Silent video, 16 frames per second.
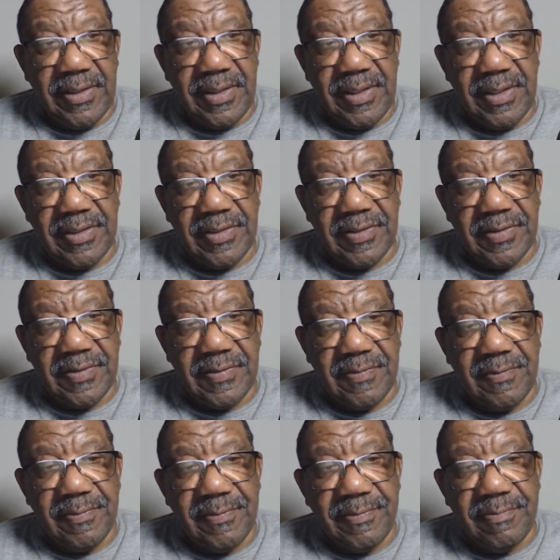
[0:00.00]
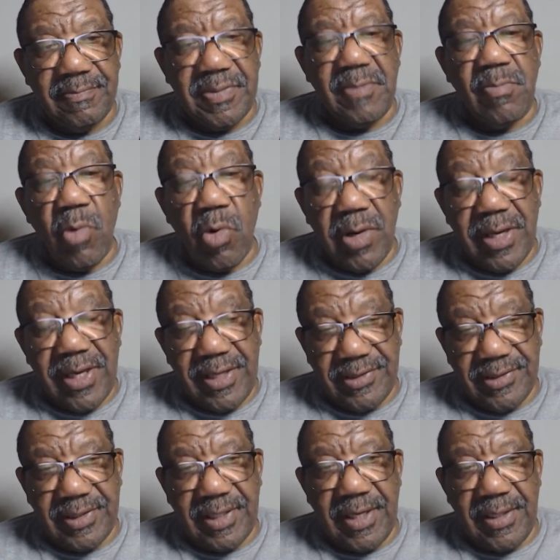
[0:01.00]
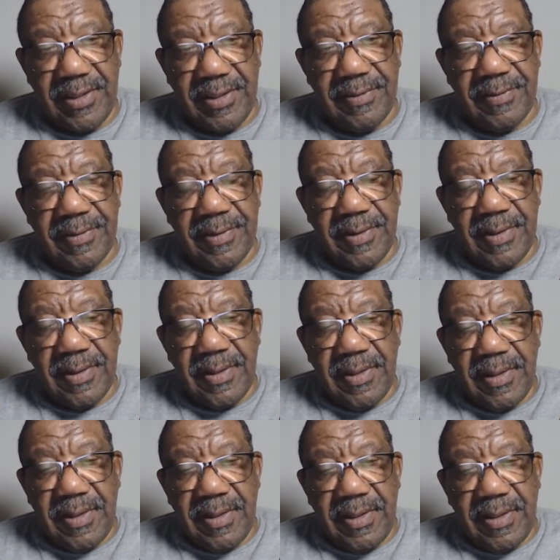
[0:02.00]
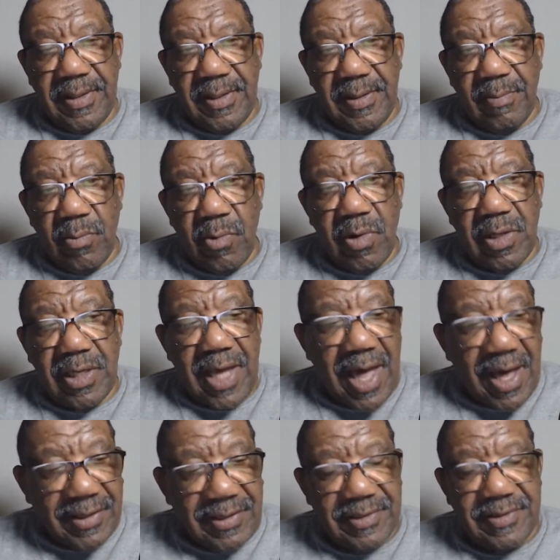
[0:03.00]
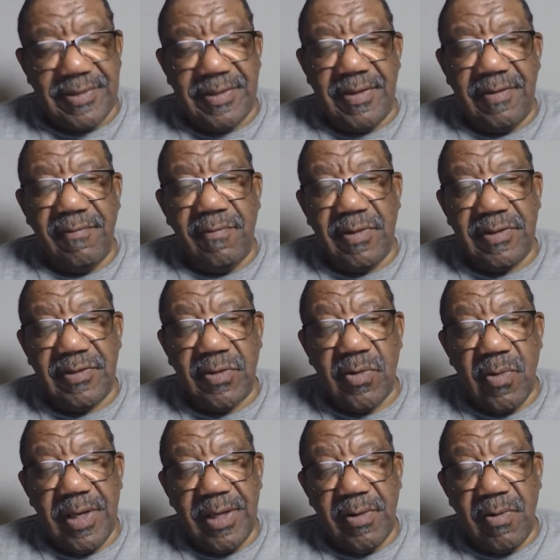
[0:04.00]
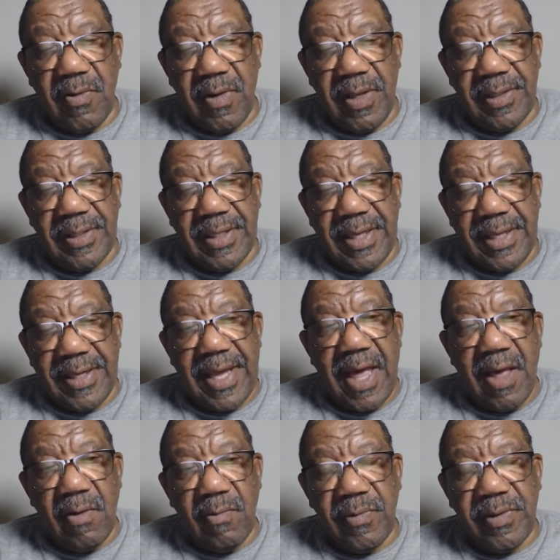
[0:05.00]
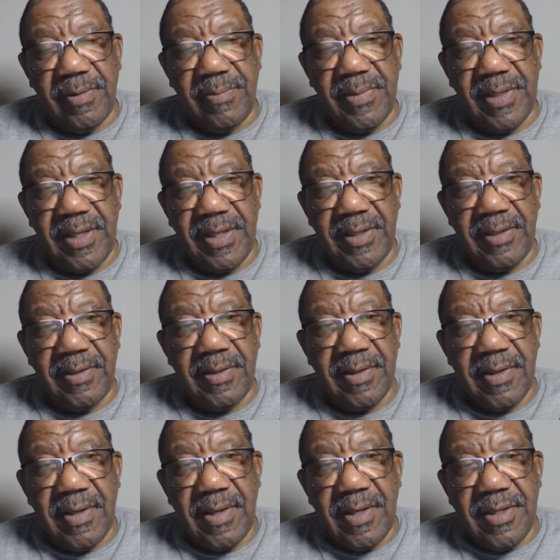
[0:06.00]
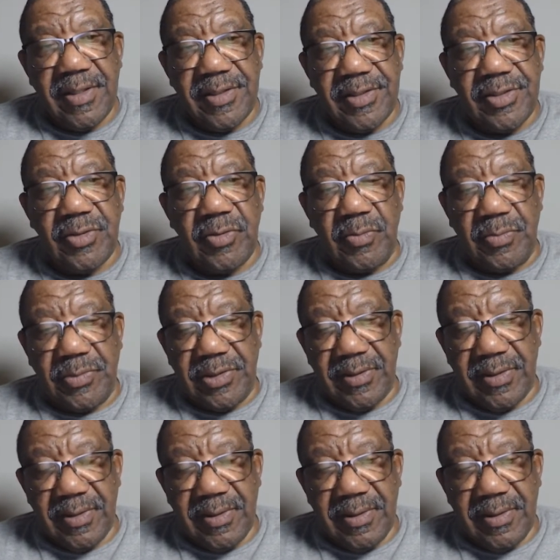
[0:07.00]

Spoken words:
need to be more educated, more cognizant of what's going on and how we are being duped